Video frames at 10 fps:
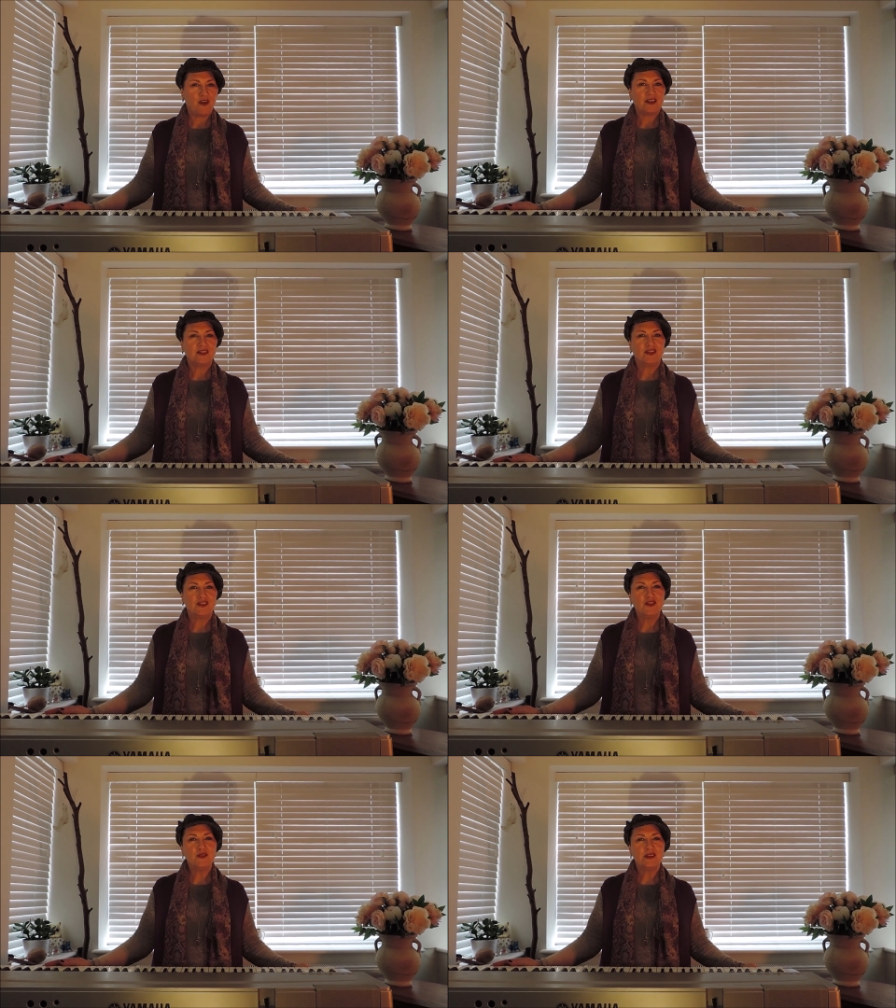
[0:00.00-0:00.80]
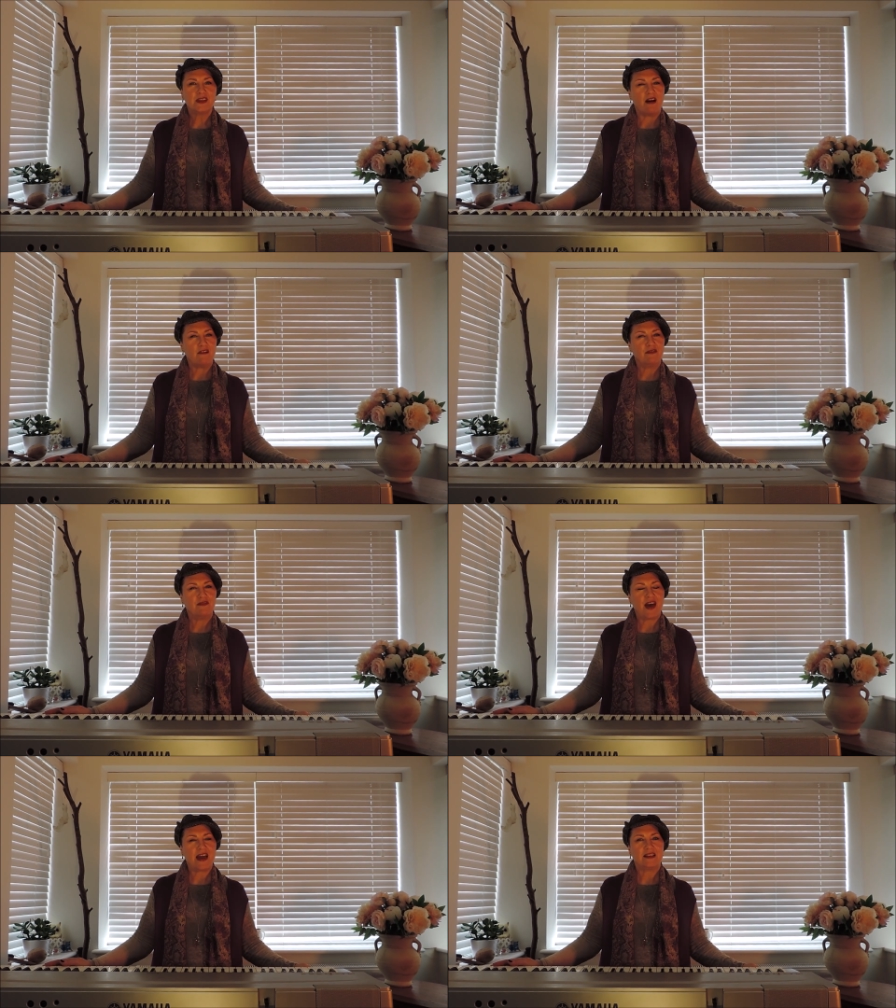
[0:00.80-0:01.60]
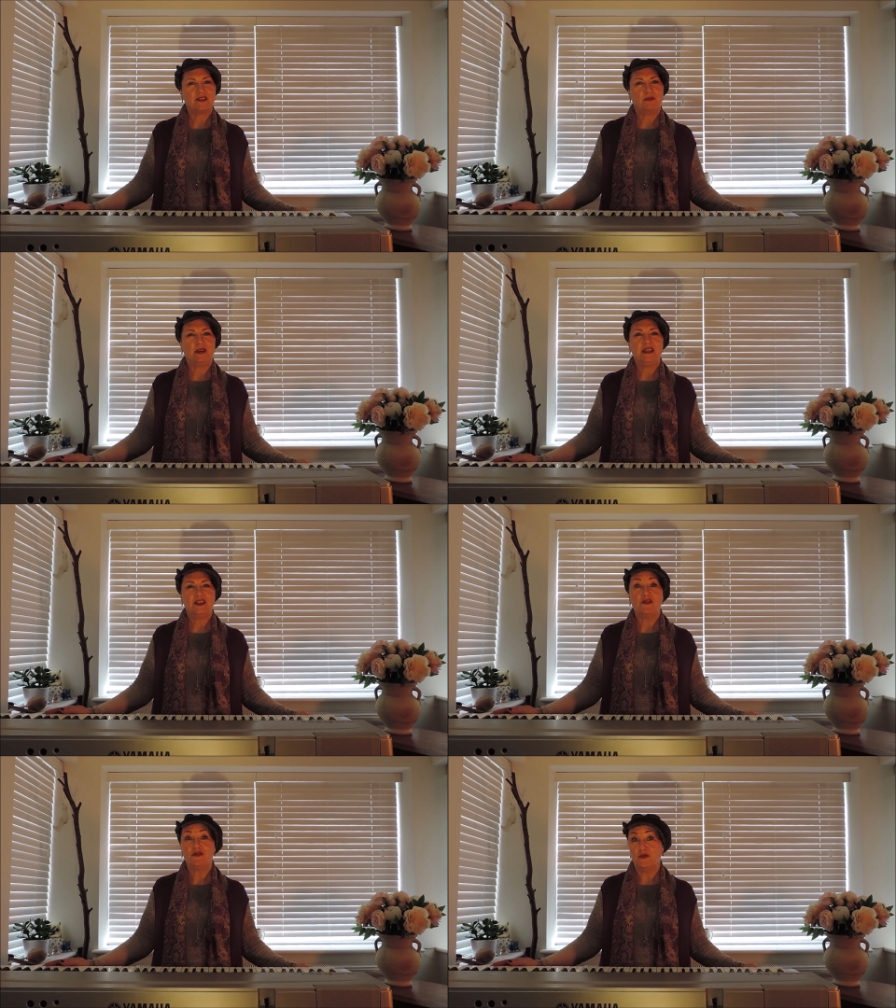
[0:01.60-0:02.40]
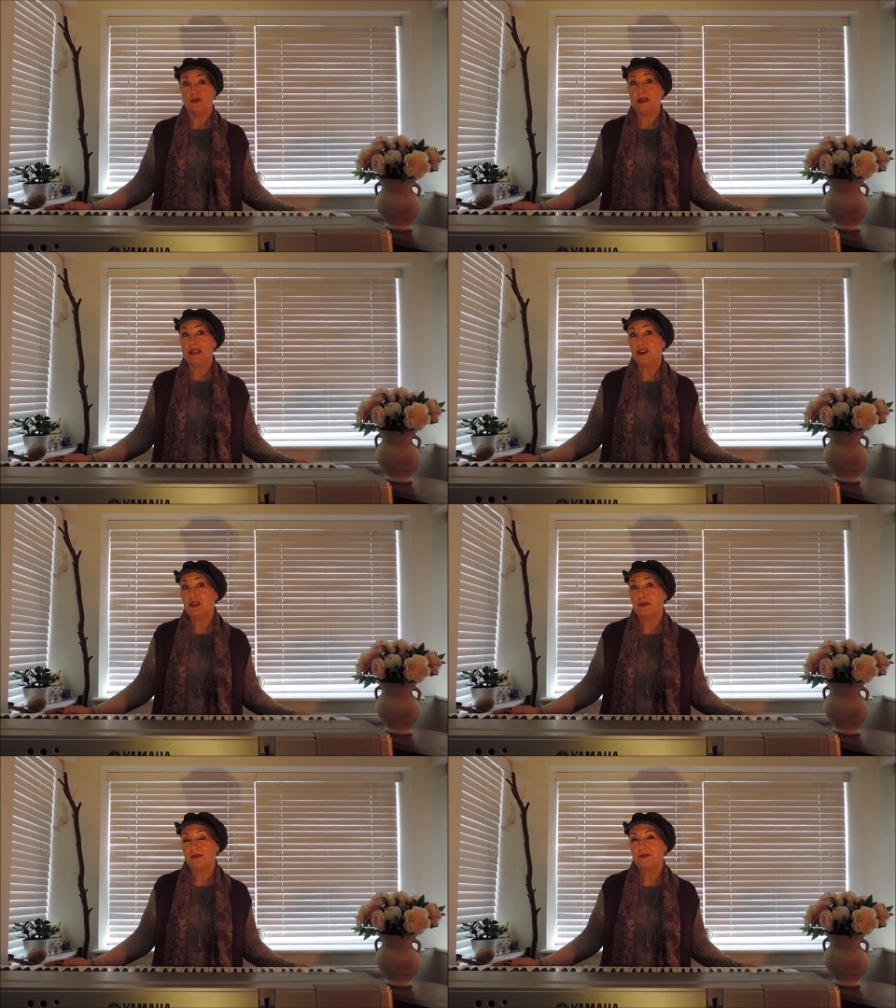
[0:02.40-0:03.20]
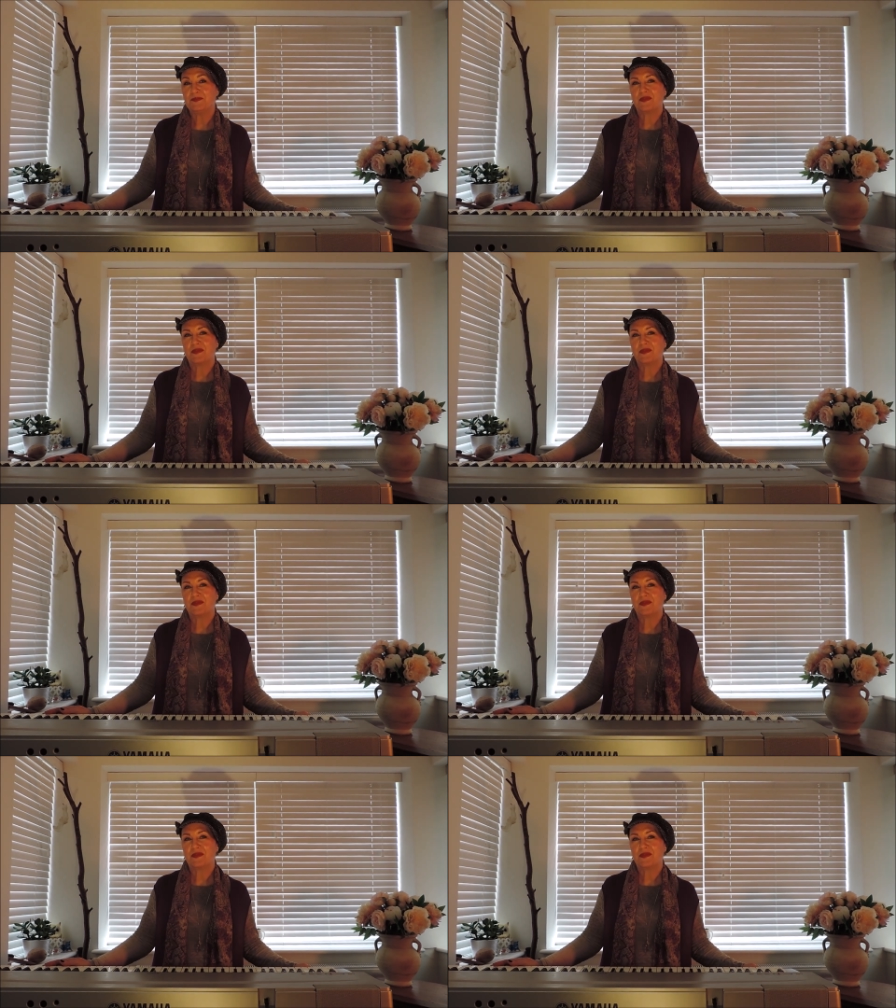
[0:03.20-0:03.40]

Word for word: for us to do stuff that we don't normally do.